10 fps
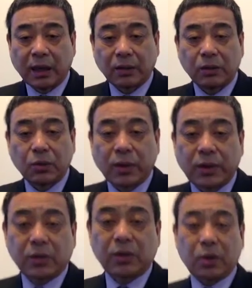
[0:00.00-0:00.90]
I don't know
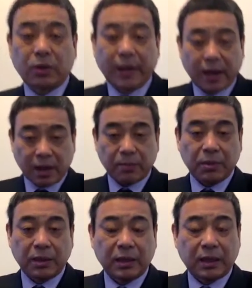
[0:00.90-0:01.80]
whether you know that
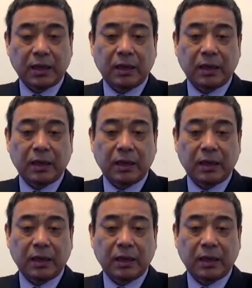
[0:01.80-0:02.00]
company,